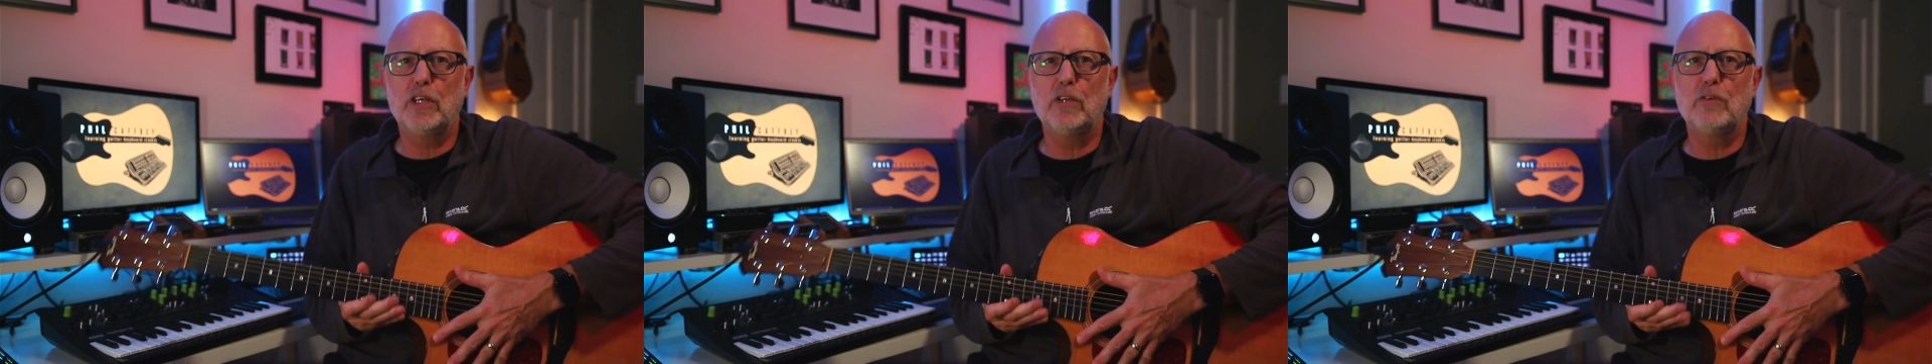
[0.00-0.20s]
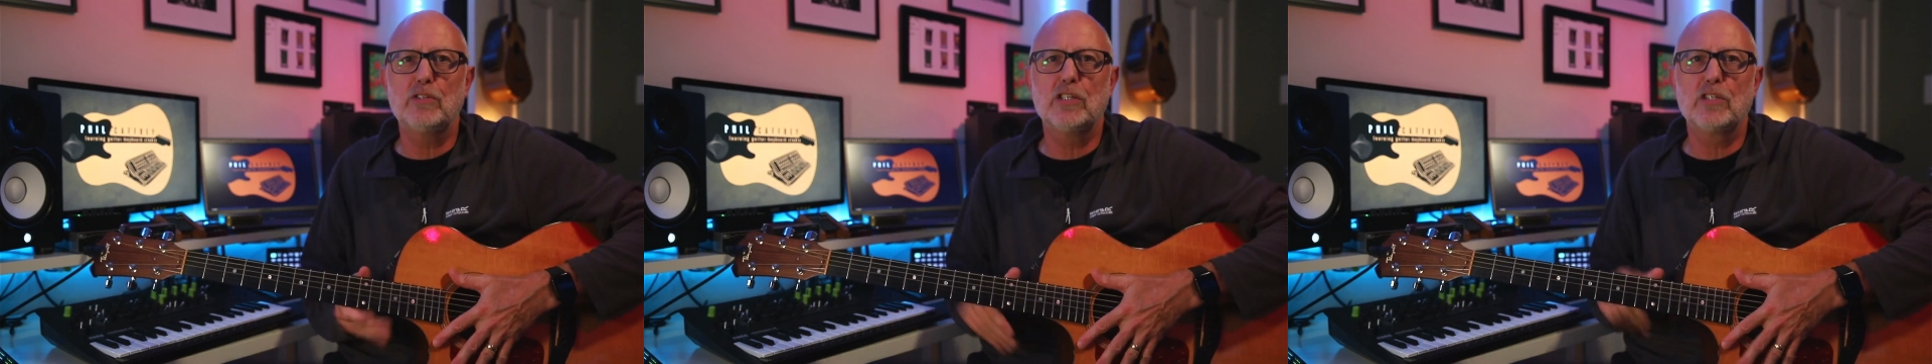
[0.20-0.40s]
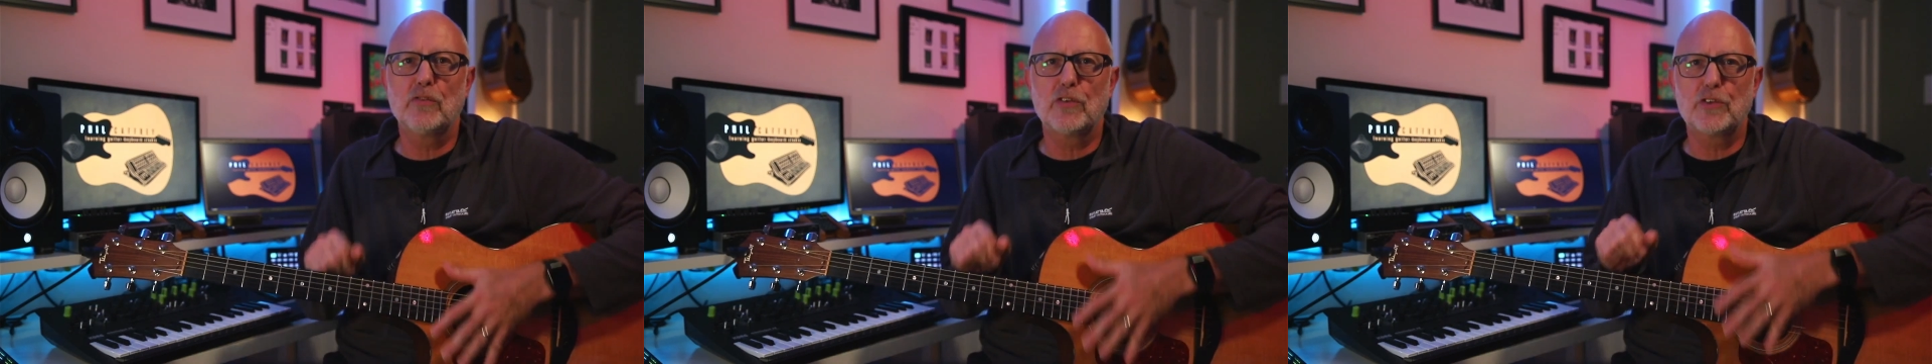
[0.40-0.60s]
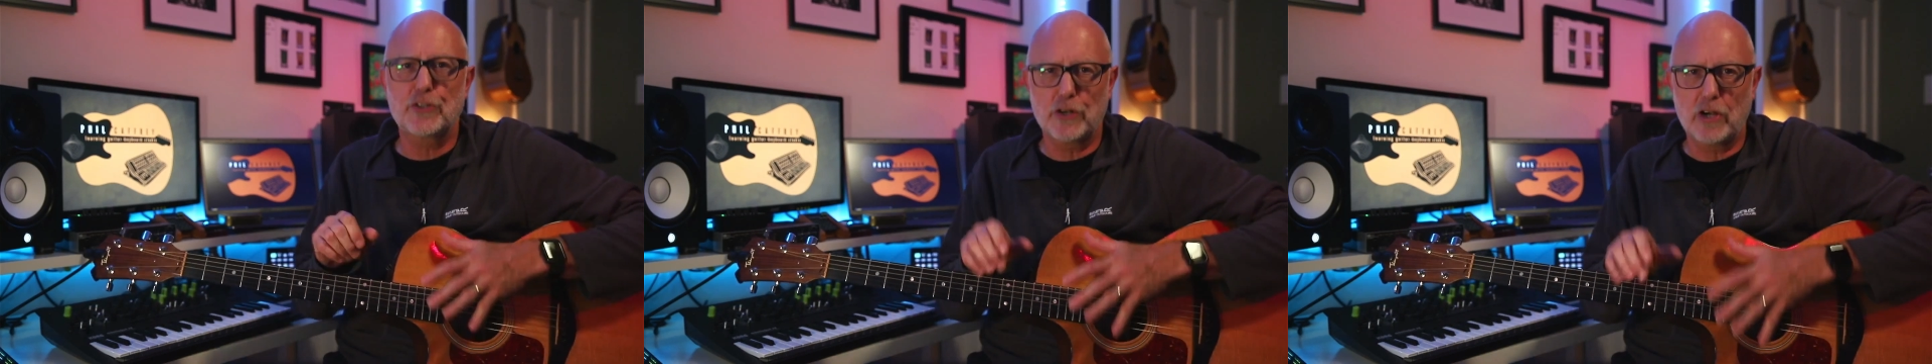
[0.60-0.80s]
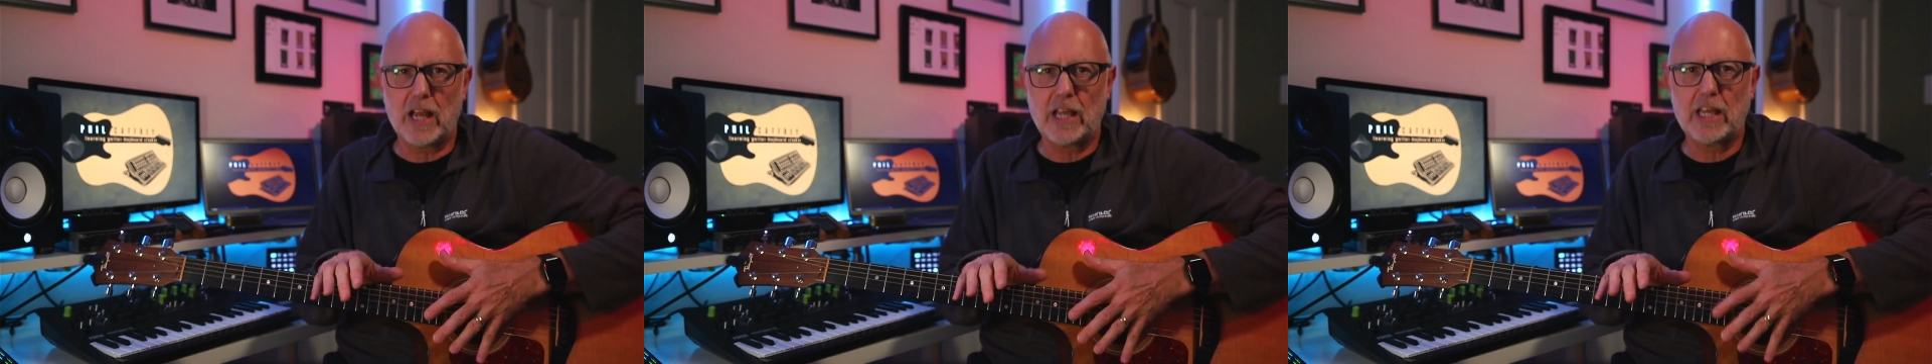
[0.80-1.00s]
uses on the
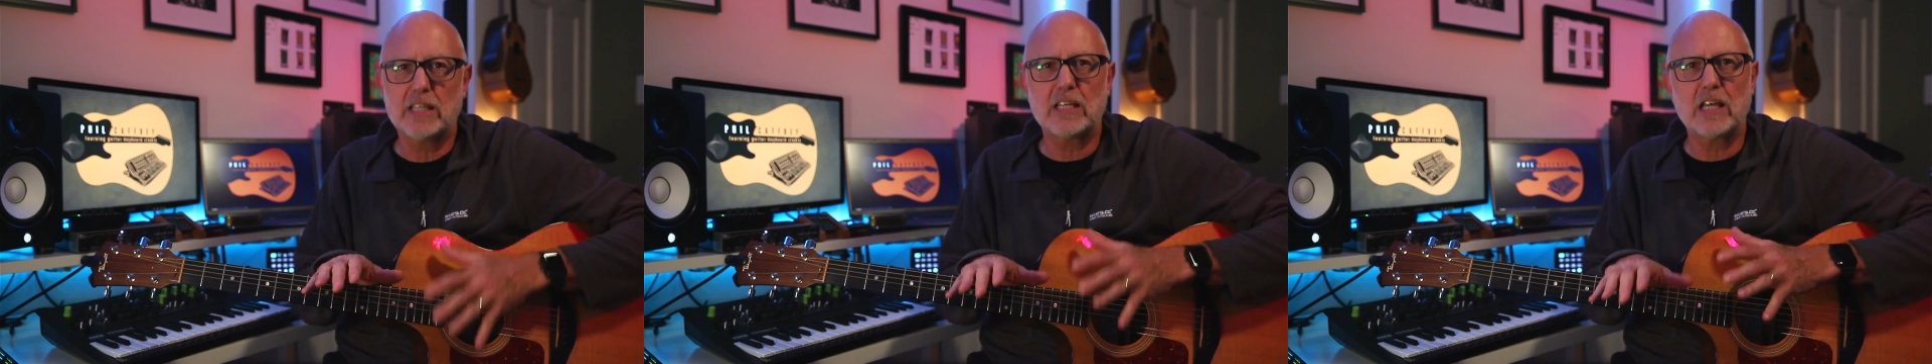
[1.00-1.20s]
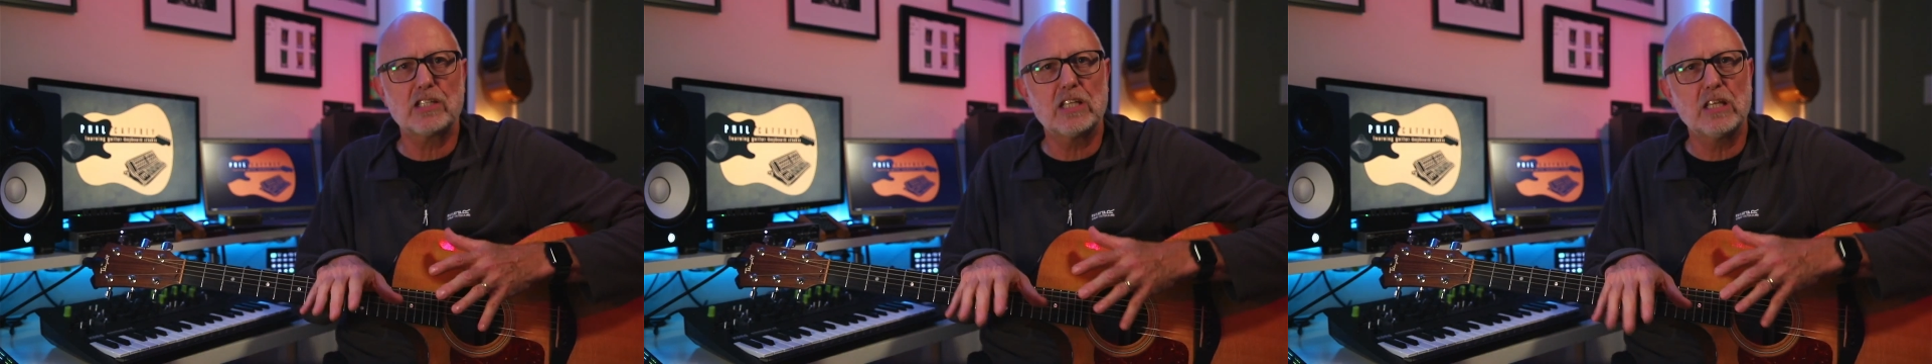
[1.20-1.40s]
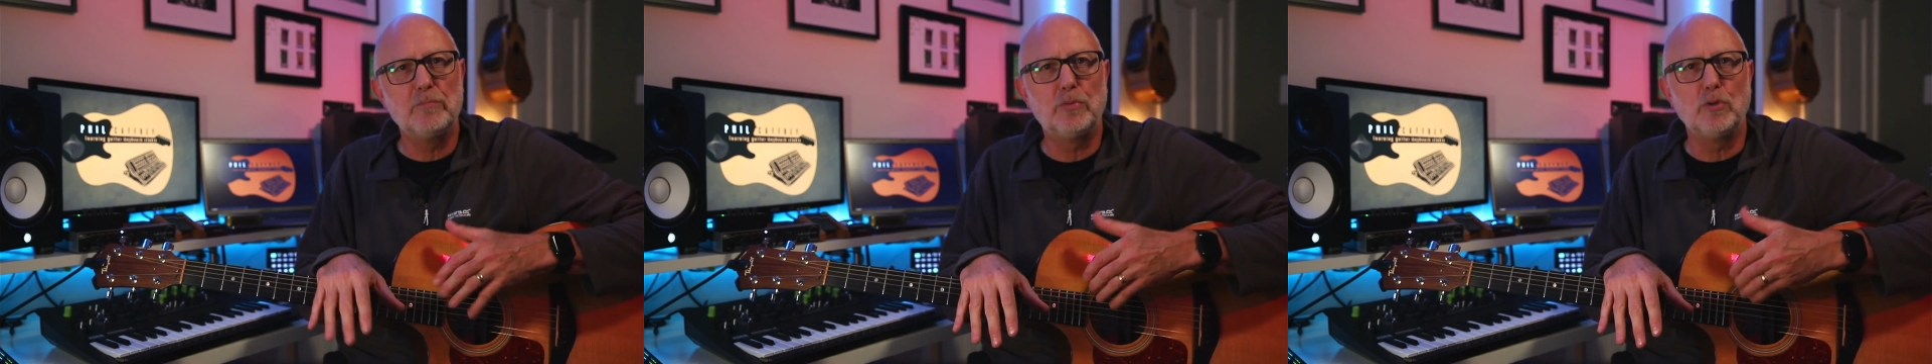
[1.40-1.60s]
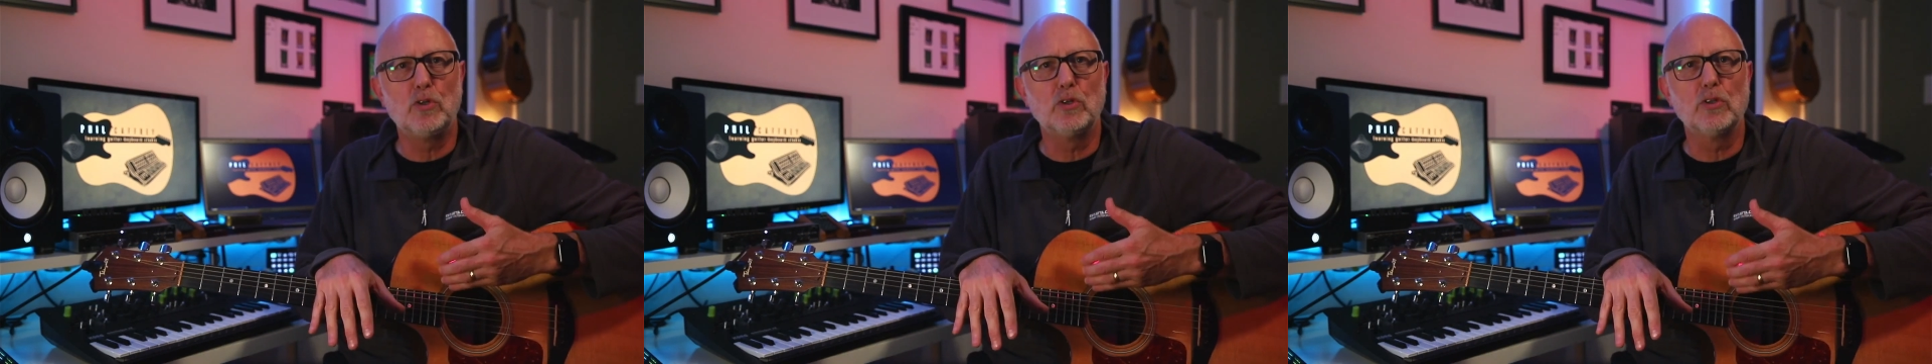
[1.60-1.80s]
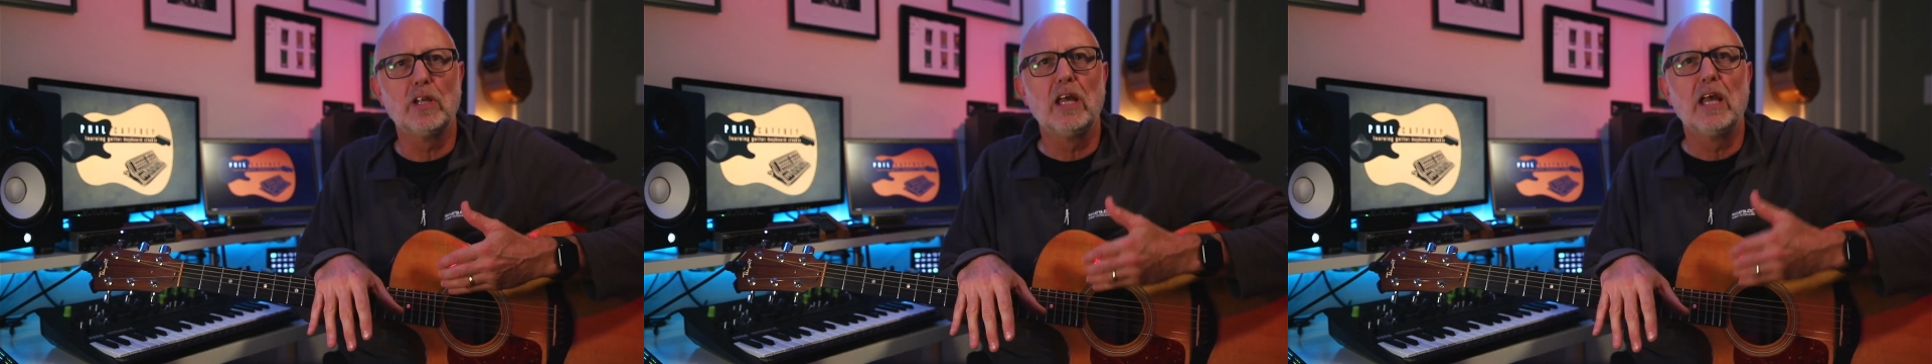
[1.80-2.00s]
track is actually
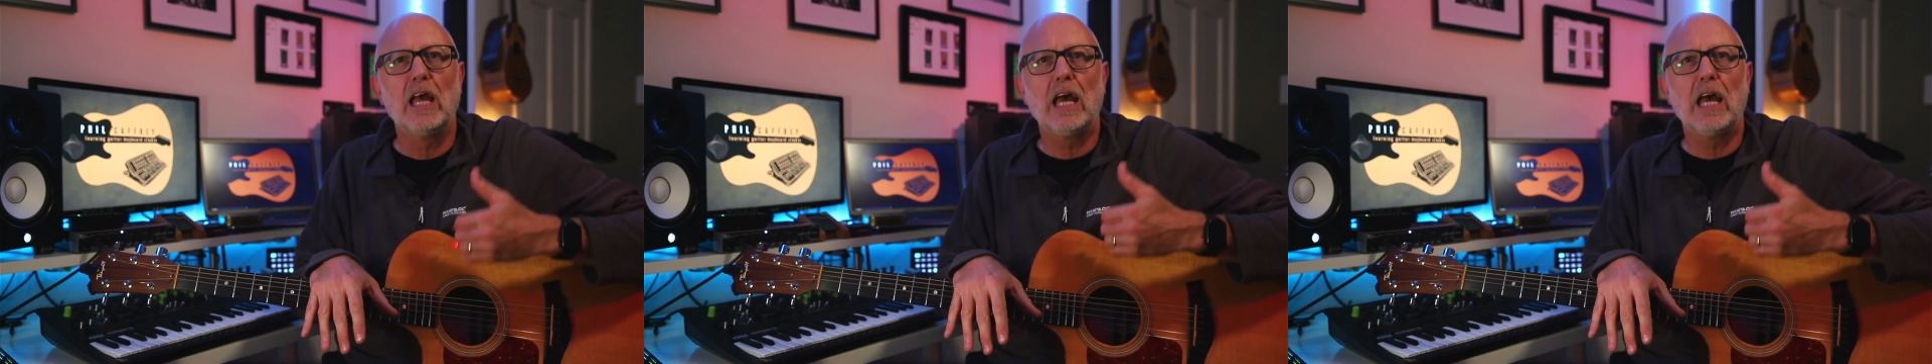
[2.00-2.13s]
born